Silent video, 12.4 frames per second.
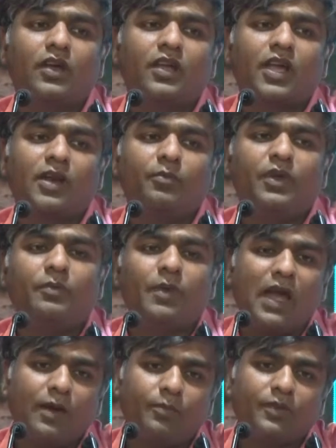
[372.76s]
can be
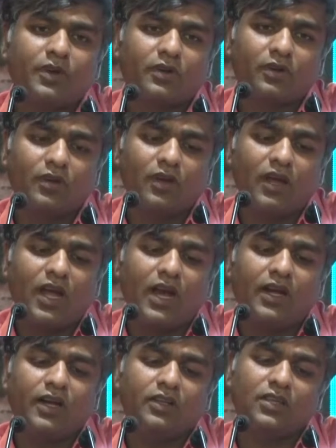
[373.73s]
mapped
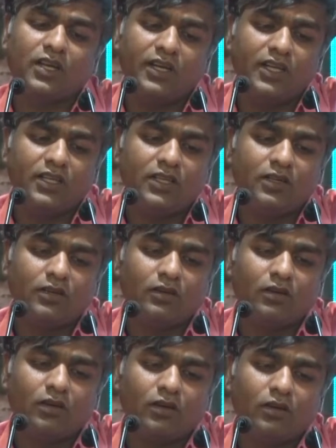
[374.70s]
and a
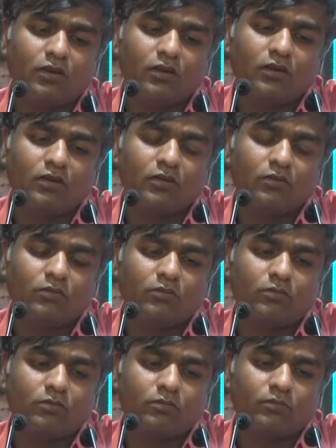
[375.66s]
3D uh,
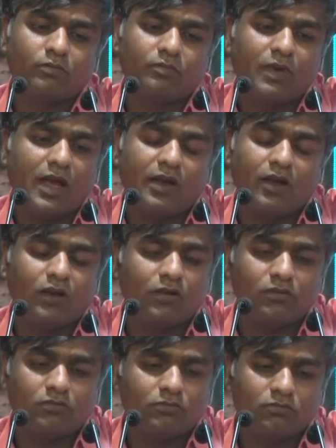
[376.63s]

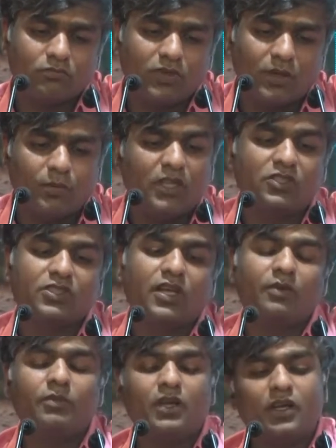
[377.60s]
ma- image
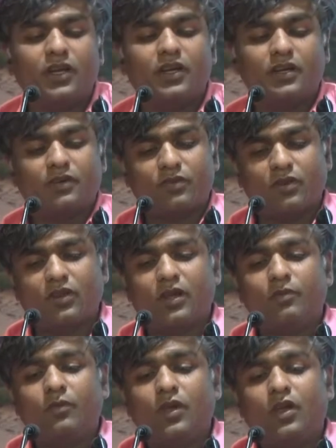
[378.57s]
can be created for
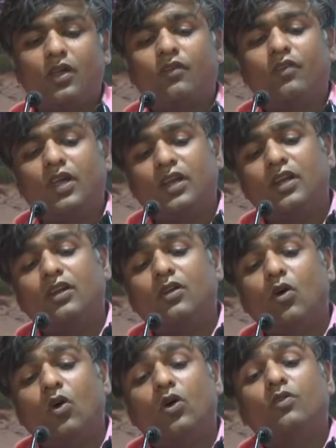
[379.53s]
them wherein
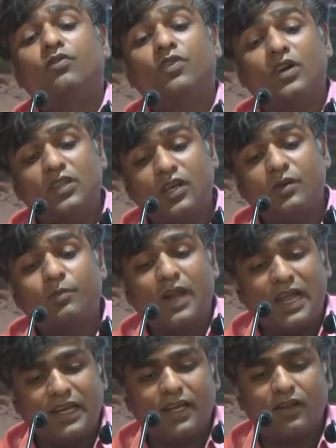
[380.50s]
all further
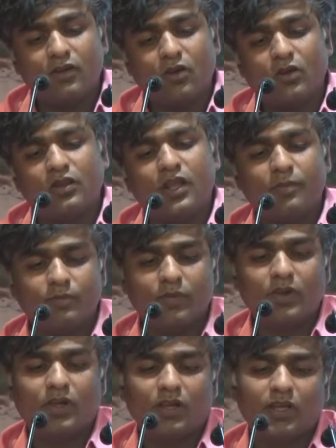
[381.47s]
planning on them
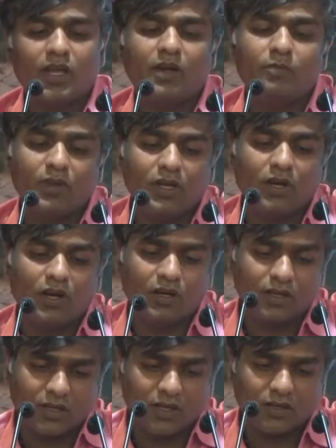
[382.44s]
can be
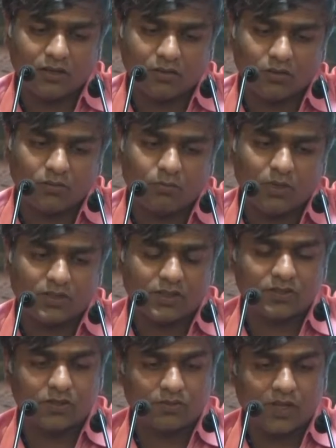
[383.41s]
undertaken on
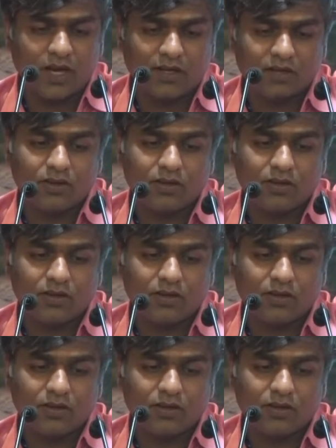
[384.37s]
basis of that.